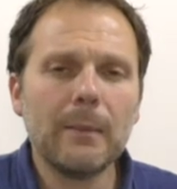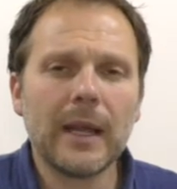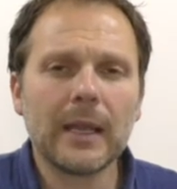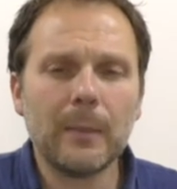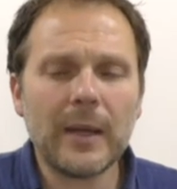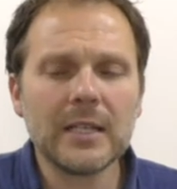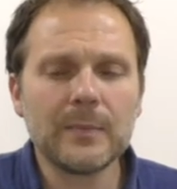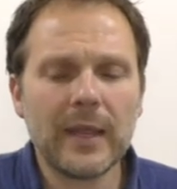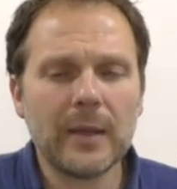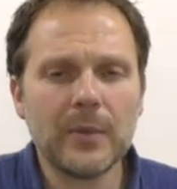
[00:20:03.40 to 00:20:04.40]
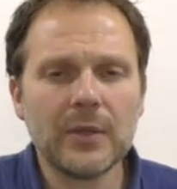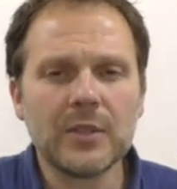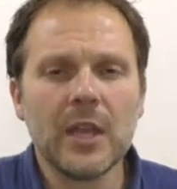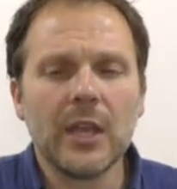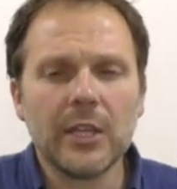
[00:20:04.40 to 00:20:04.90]
back at past papers,
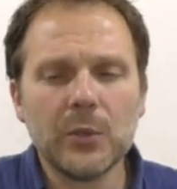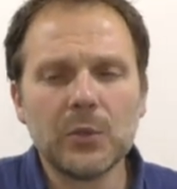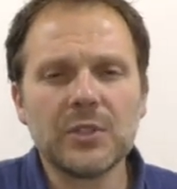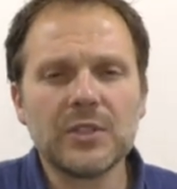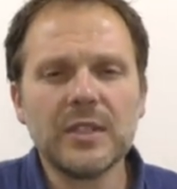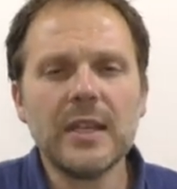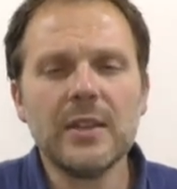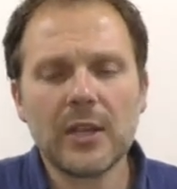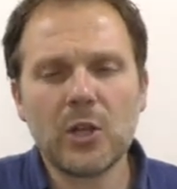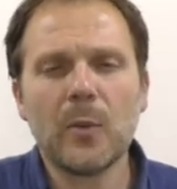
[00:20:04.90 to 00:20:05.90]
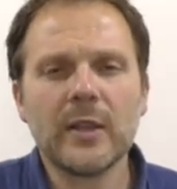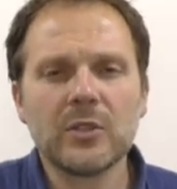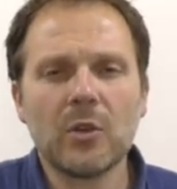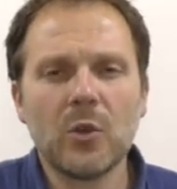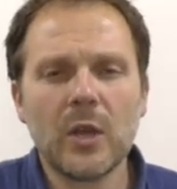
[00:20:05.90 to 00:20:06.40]
you will see that comment
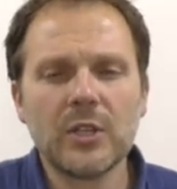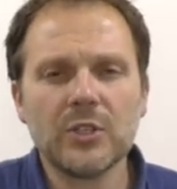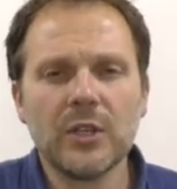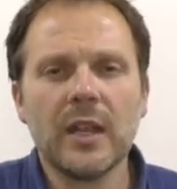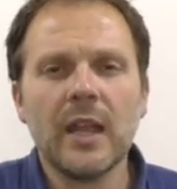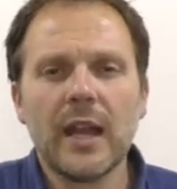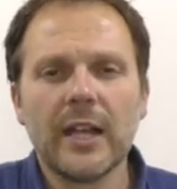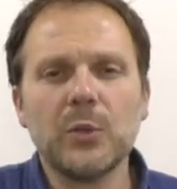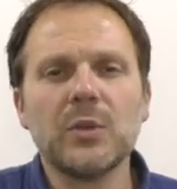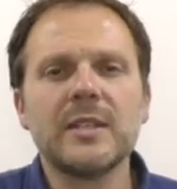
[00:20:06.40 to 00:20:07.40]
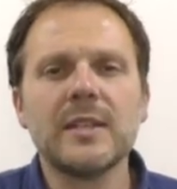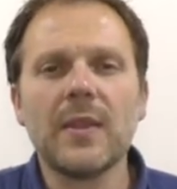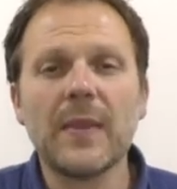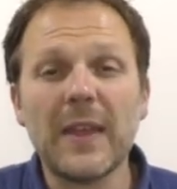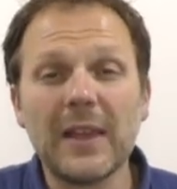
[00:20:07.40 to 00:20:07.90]
on question, and you will see
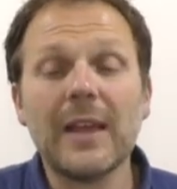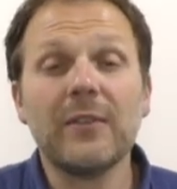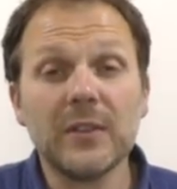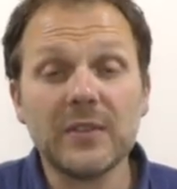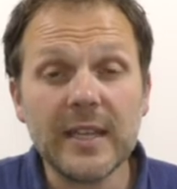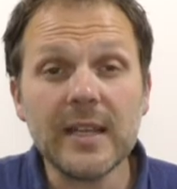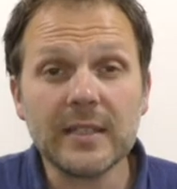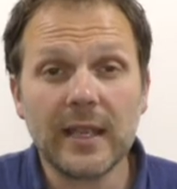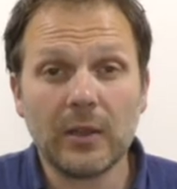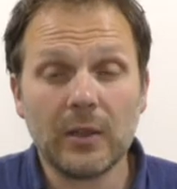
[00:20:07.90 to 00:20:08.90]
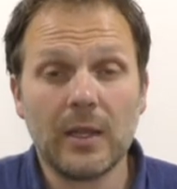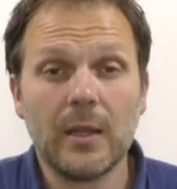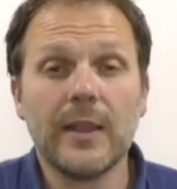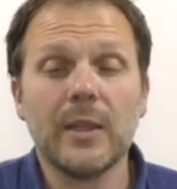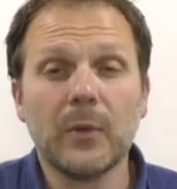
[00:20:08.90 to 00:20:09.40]
that the level of detail
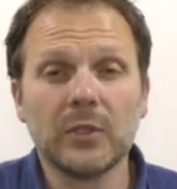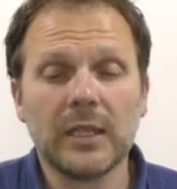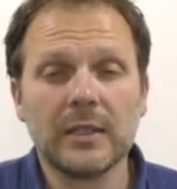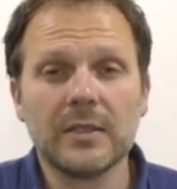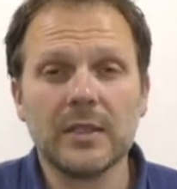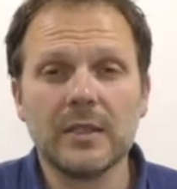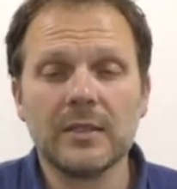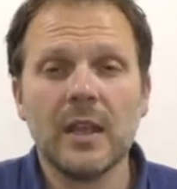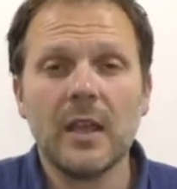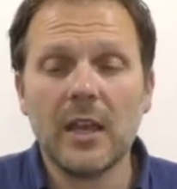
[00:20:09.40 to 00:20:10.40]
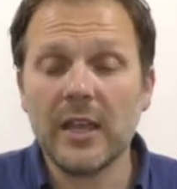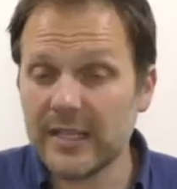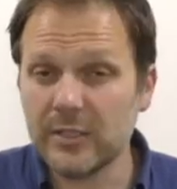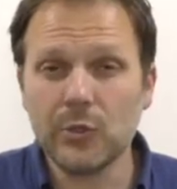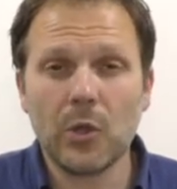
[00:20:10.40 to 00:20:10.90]
in the model answers is
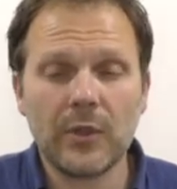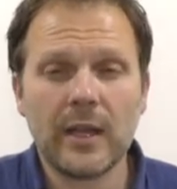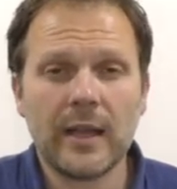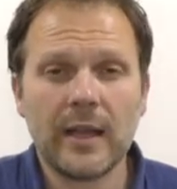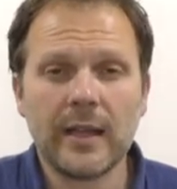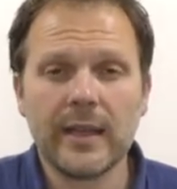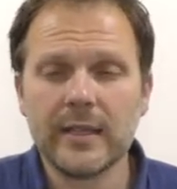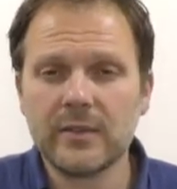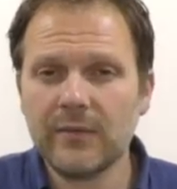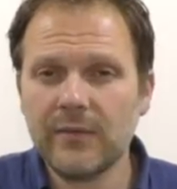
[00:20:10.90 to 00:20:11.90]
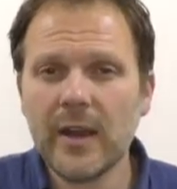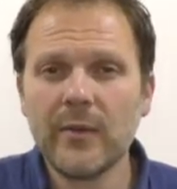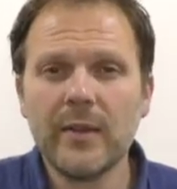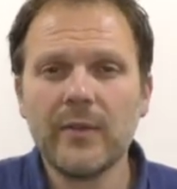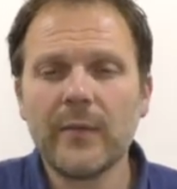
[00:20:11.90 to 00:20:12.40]
not that high. It's
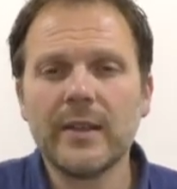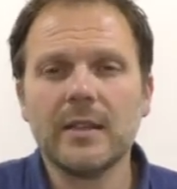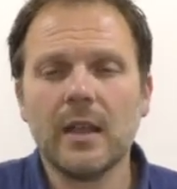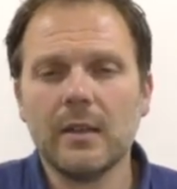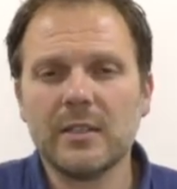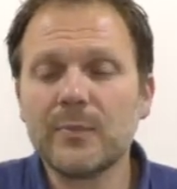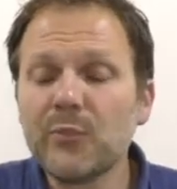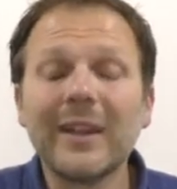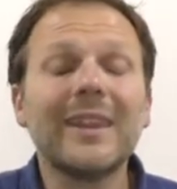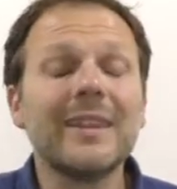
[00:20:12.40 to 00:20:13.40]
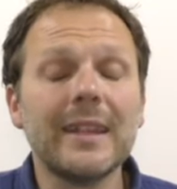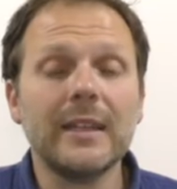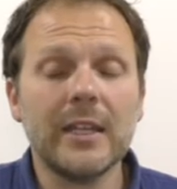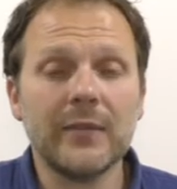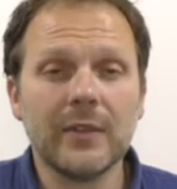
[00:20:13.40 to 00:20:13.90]
very, very spread
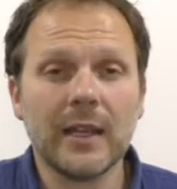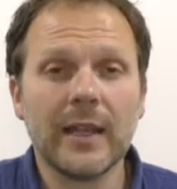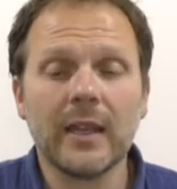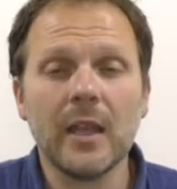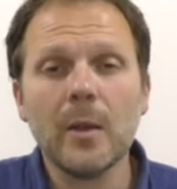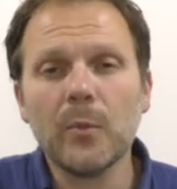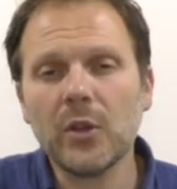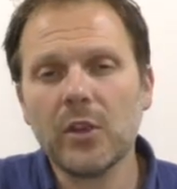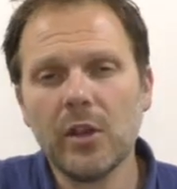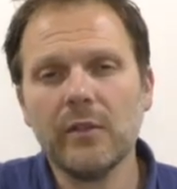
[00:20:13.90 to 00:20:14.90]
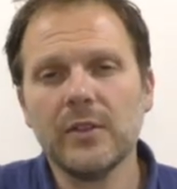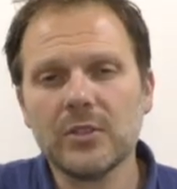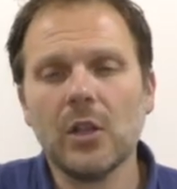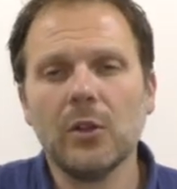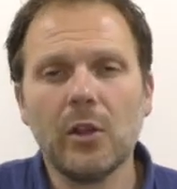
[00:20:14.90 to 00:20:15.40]
thinly, if you like, but covers
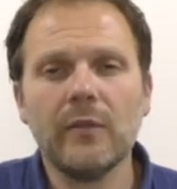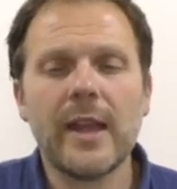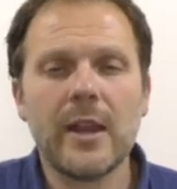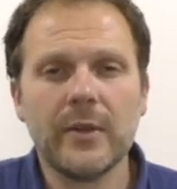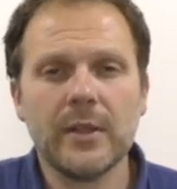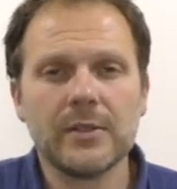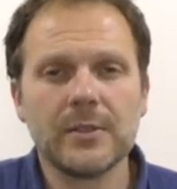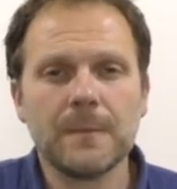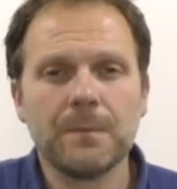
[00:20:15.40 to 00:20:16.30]
a lot of areas.